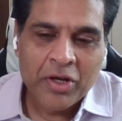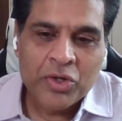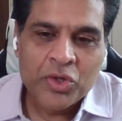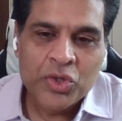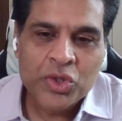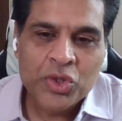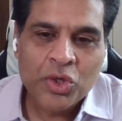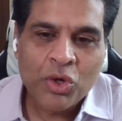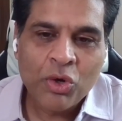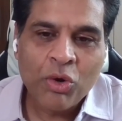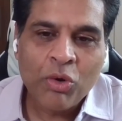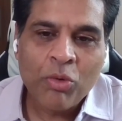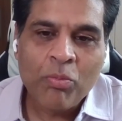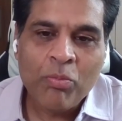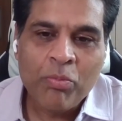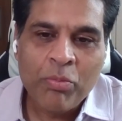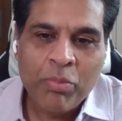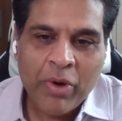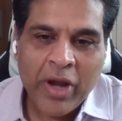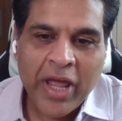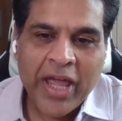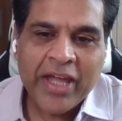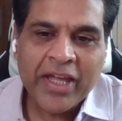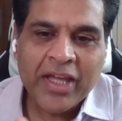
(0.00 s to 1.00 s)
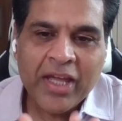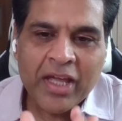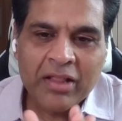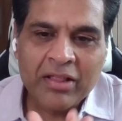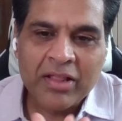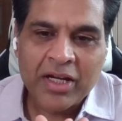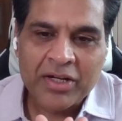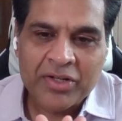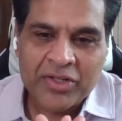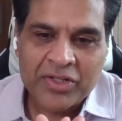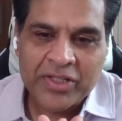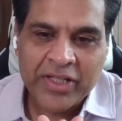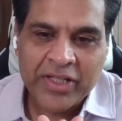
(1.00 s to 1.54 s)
So breaking that